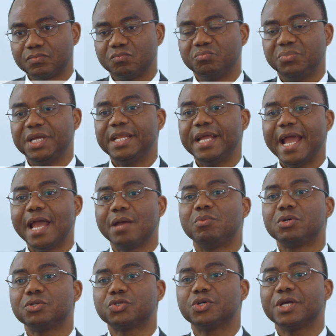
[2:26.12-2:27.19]
being
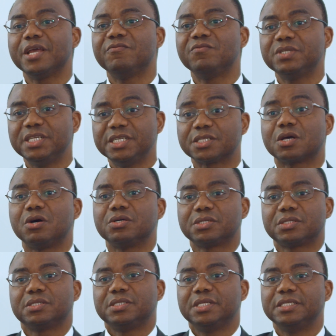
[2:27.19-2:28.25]
able to even
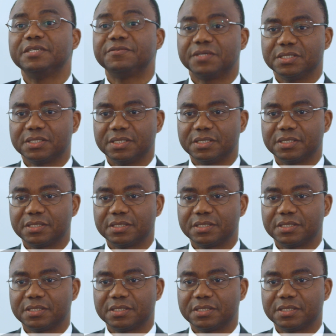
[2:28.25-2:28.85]
discuss the differences.